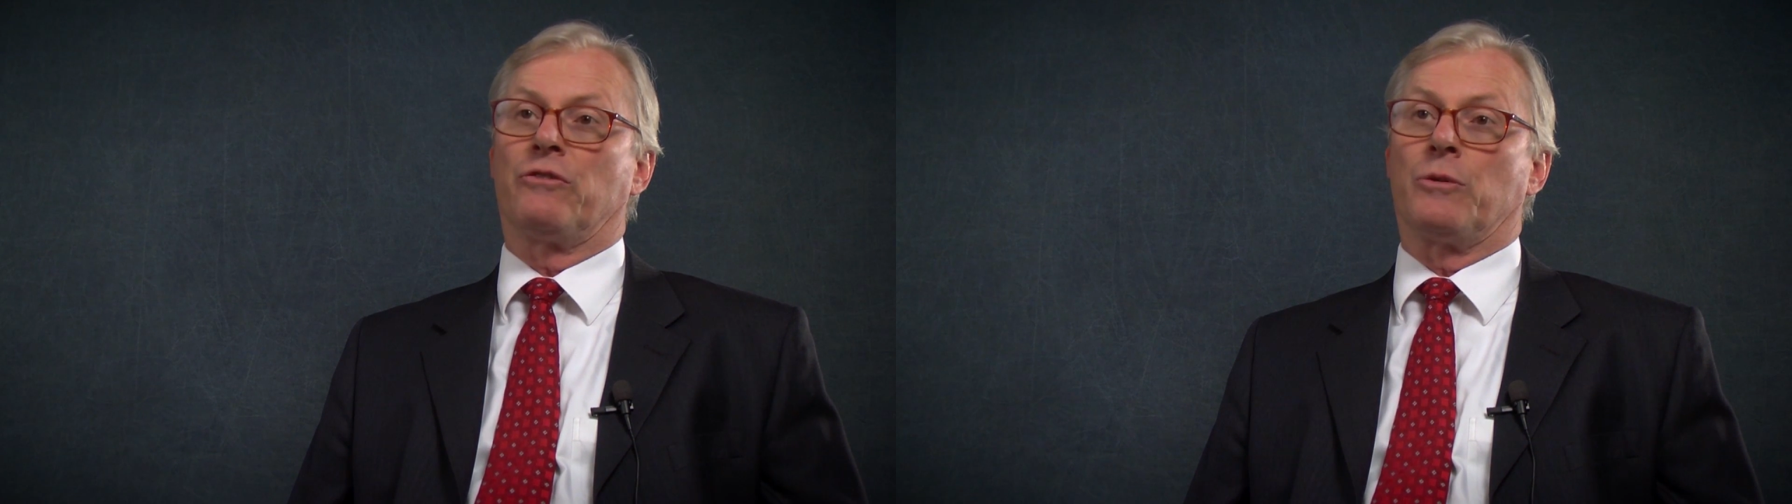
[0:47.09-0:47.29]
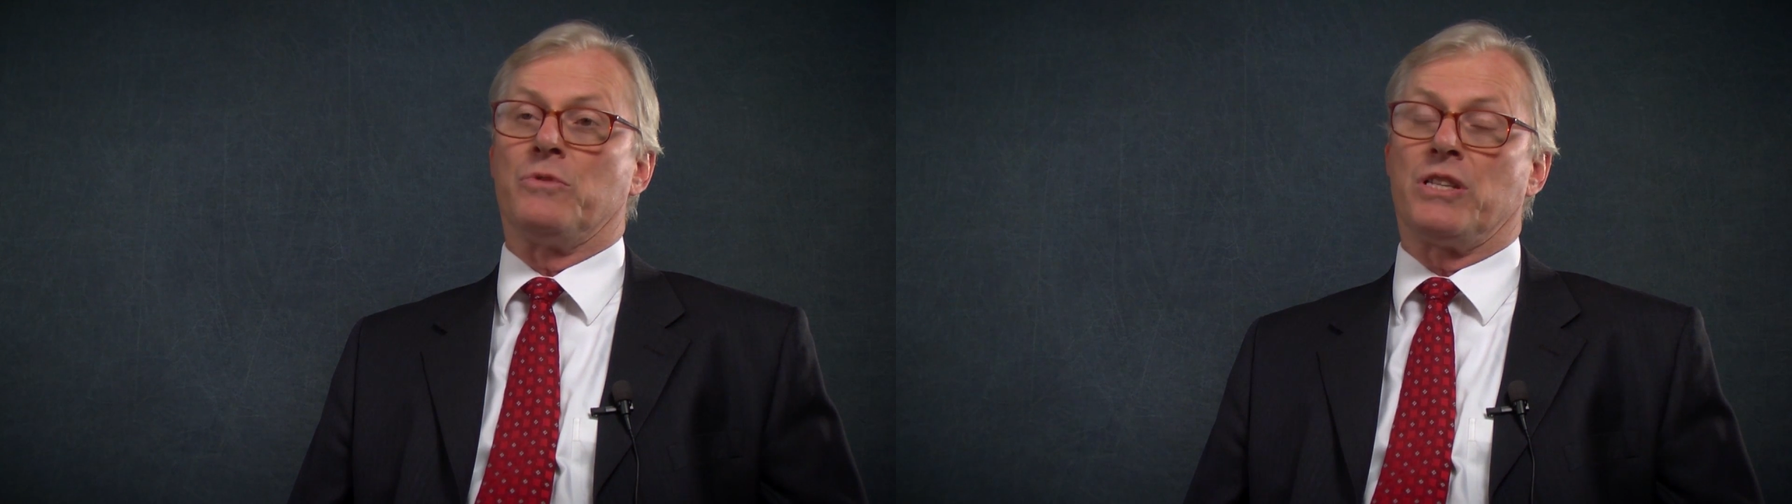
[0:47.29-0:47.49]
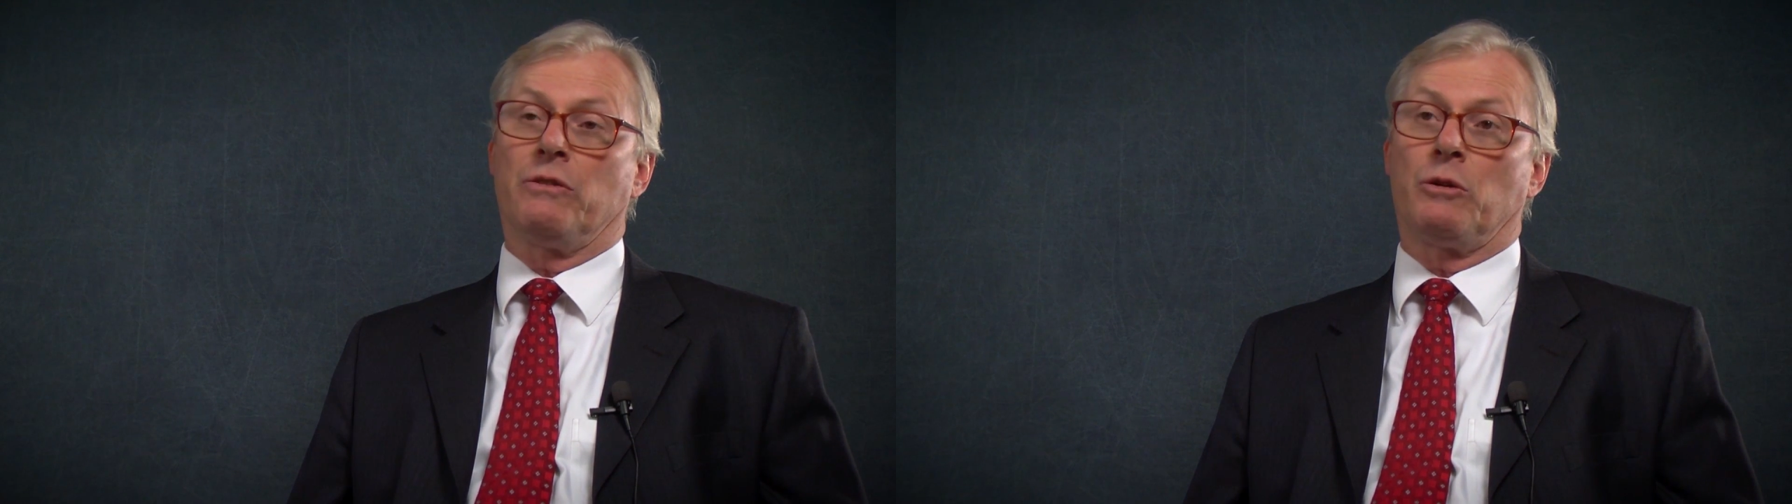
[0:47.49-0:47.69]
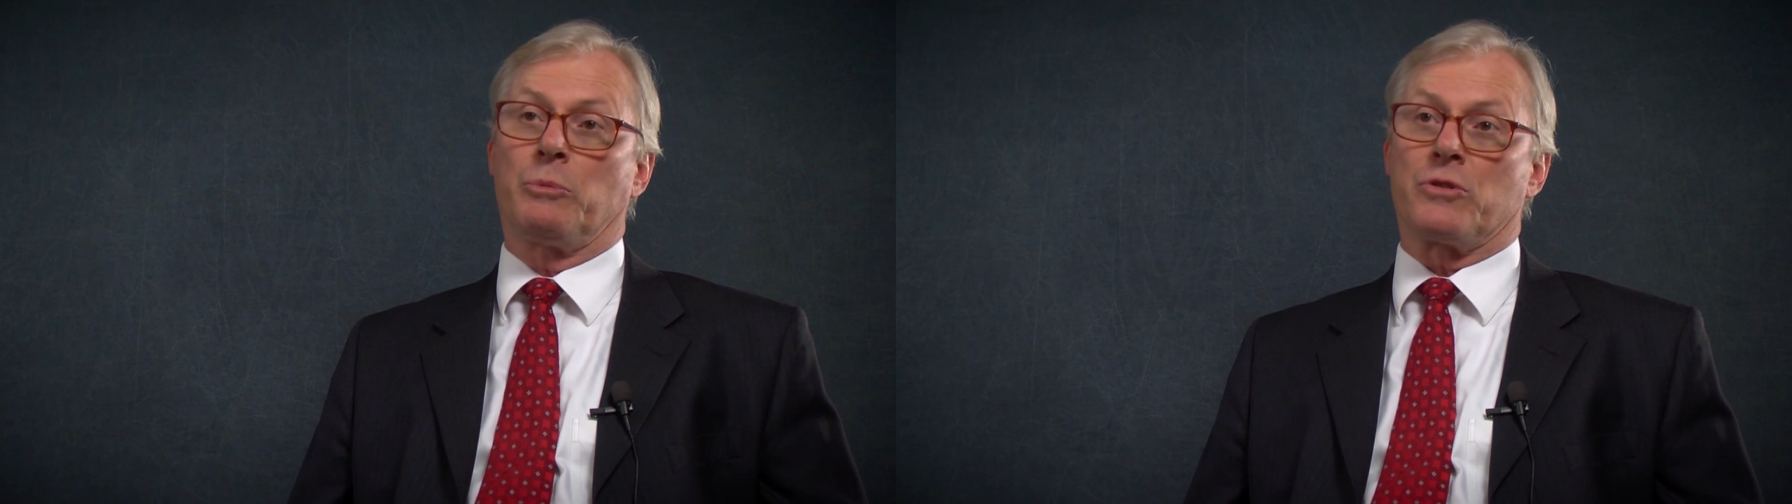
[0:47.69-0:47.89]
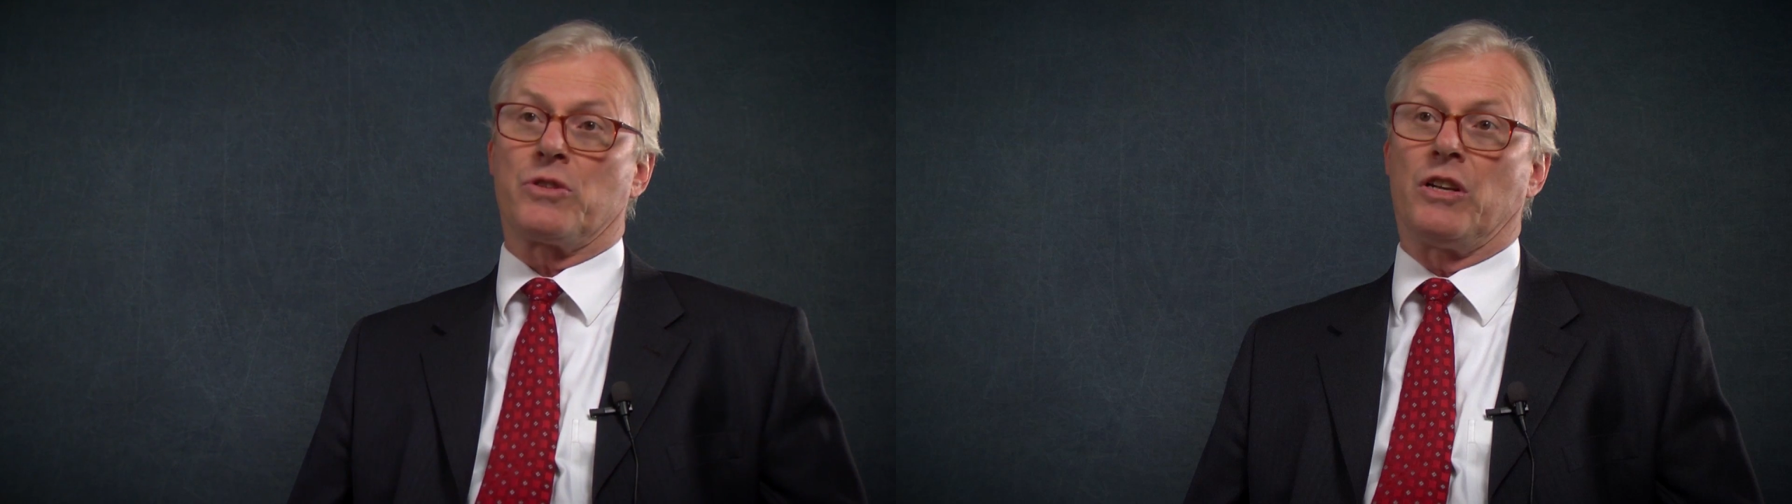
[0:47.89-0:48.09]
from
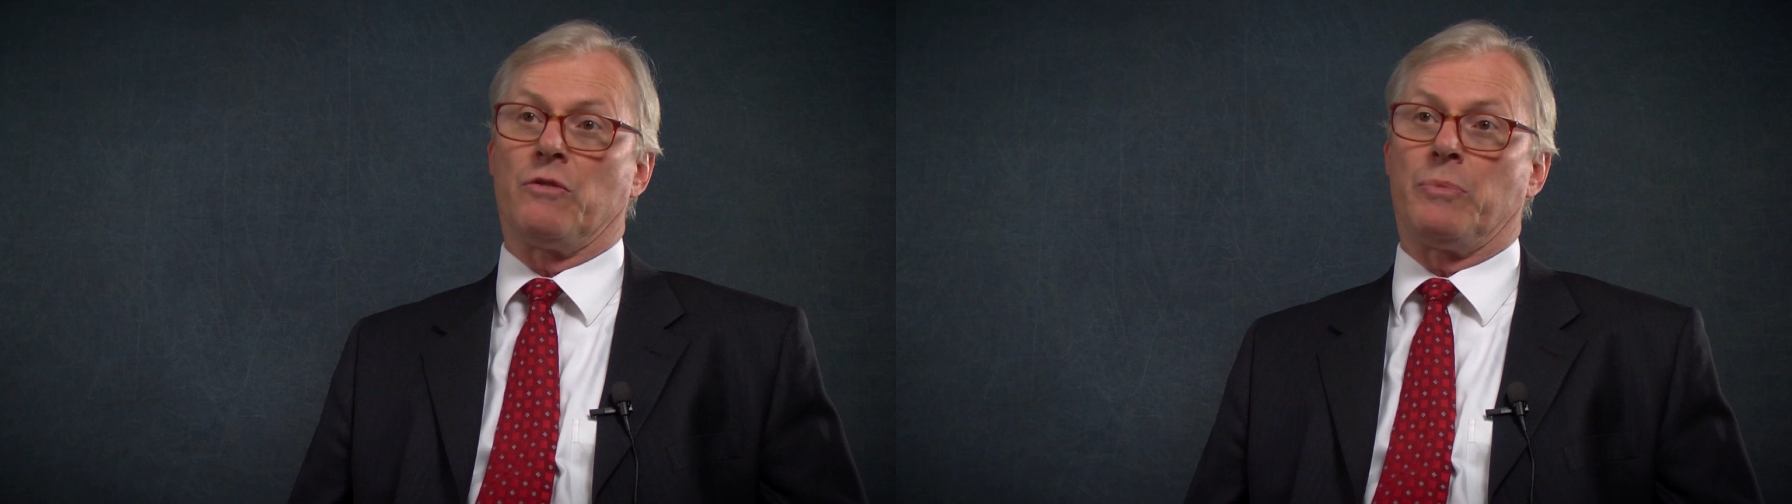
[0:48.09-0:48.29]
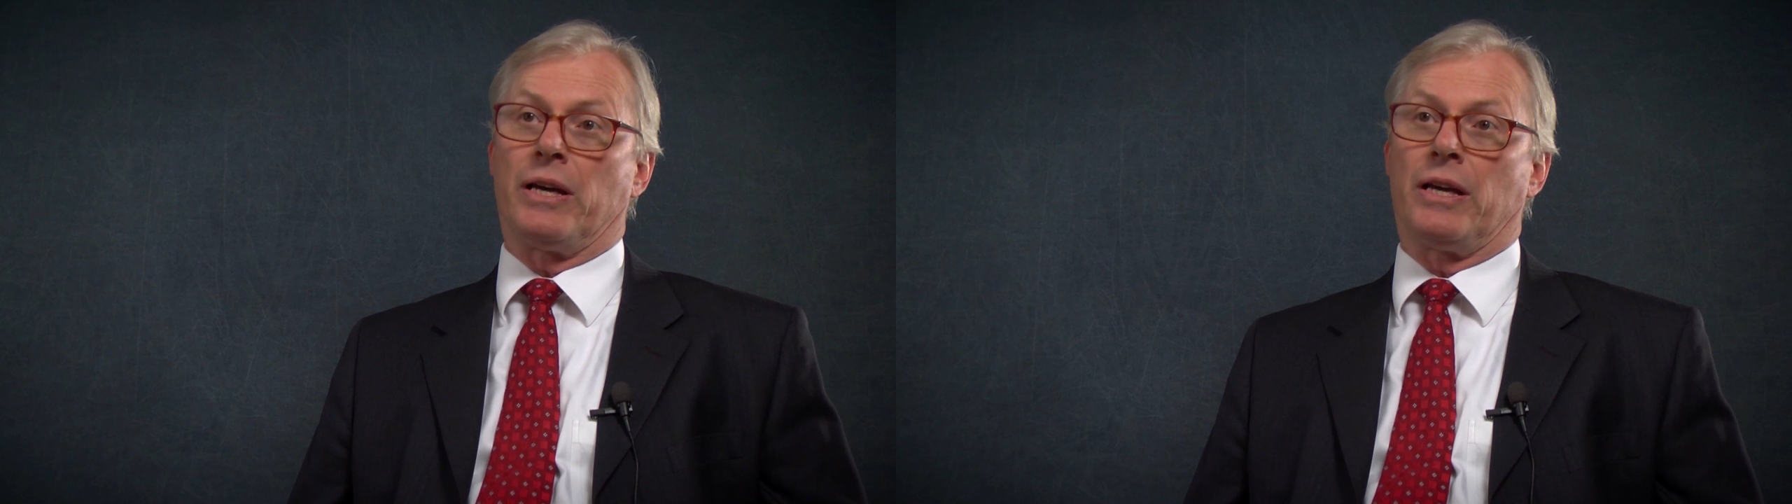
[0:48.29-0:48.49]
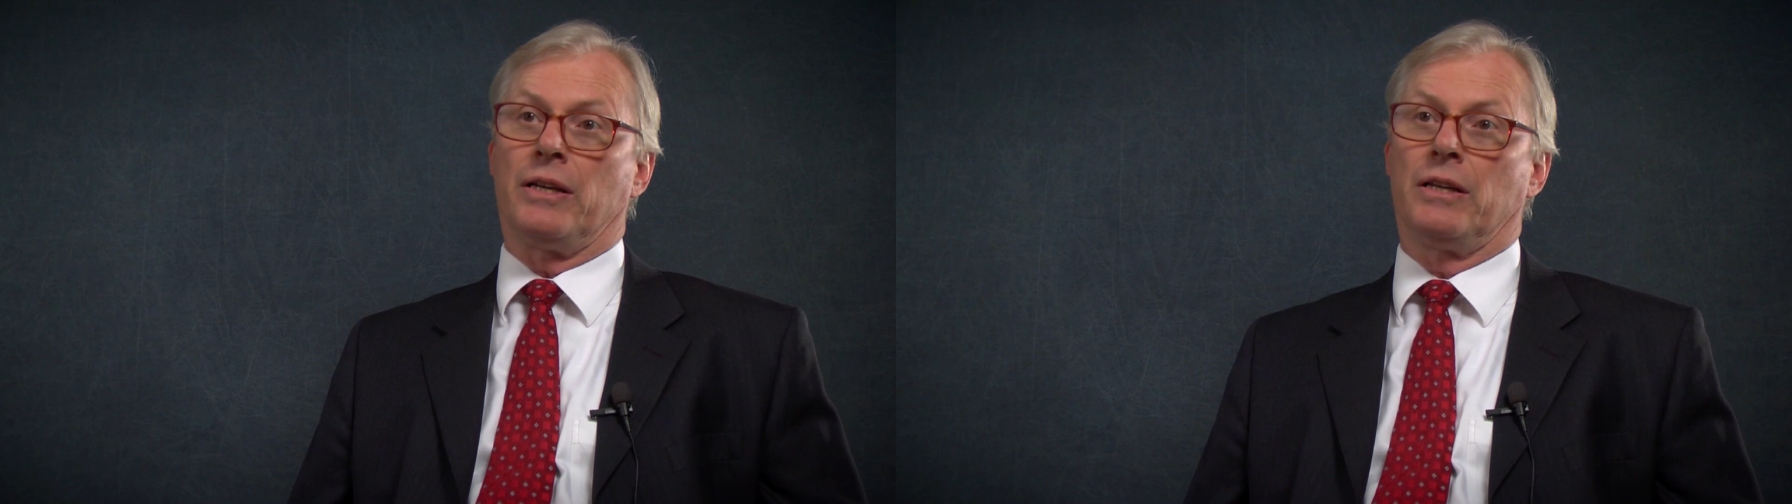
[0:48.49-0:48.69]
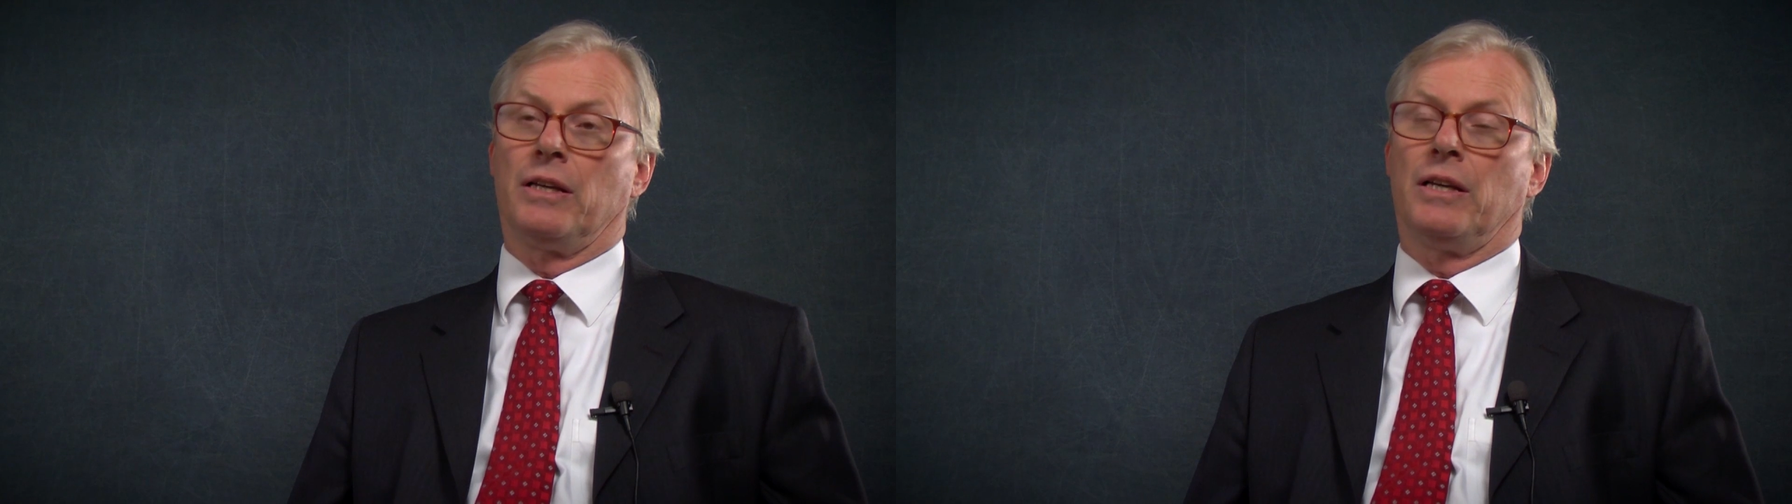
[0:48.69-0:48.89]
0% of pay